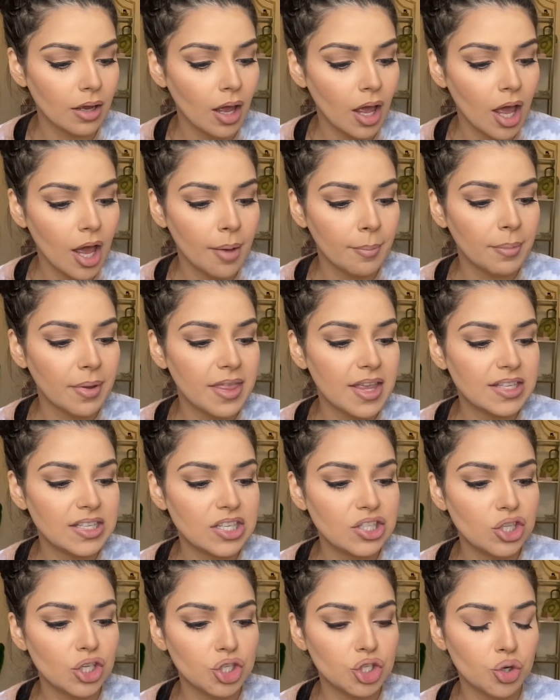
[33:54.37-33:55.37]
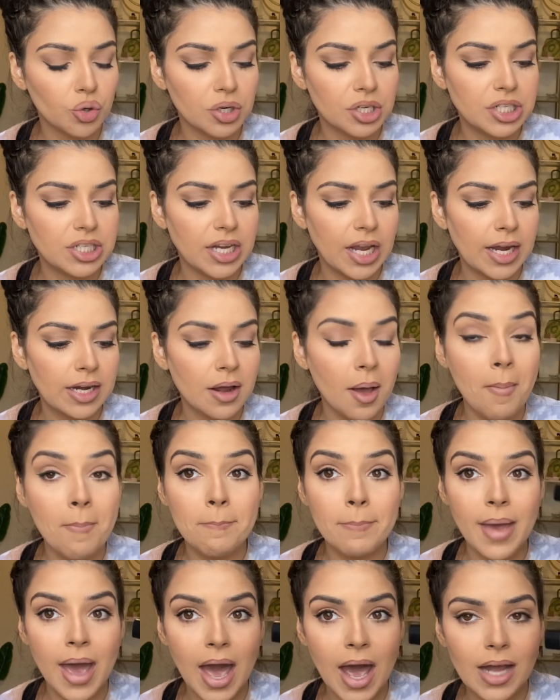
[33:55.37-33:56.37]
But this is the Jordana
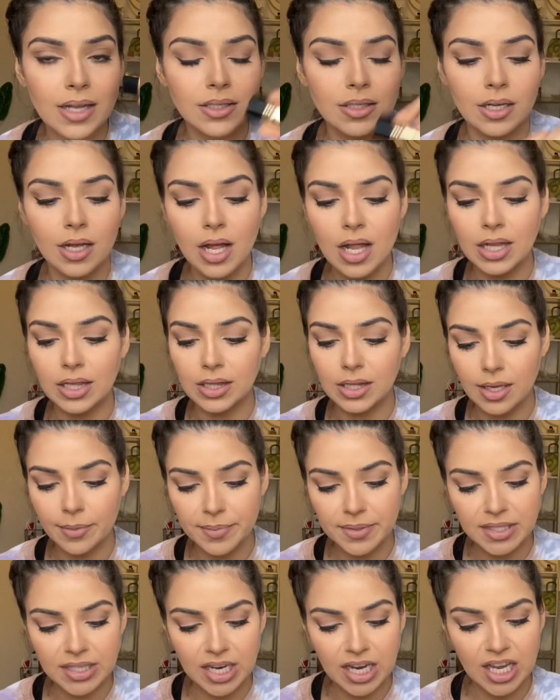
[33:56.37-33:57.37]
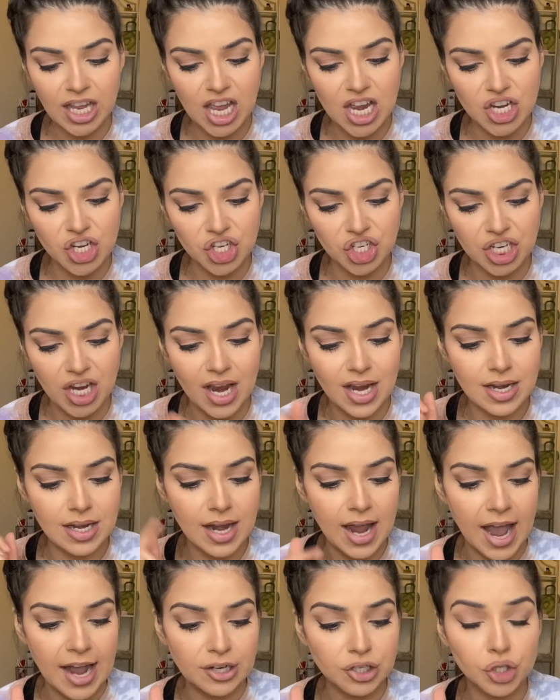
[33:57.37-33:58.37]
Matte Lipstick in shade
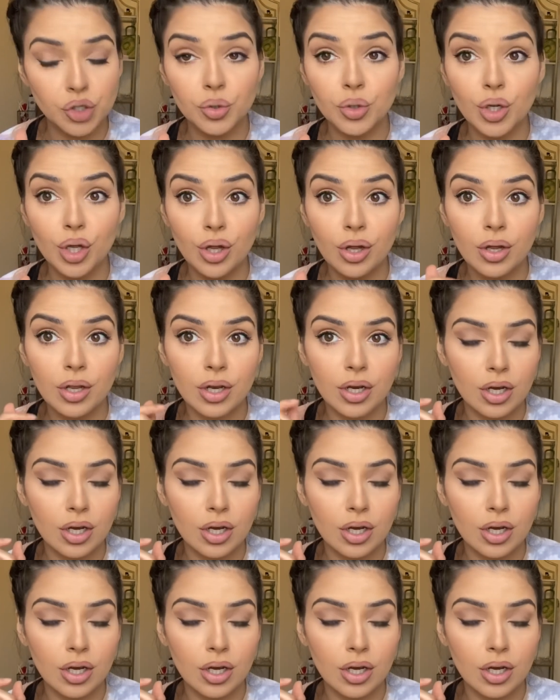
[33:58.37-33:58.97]
Natural,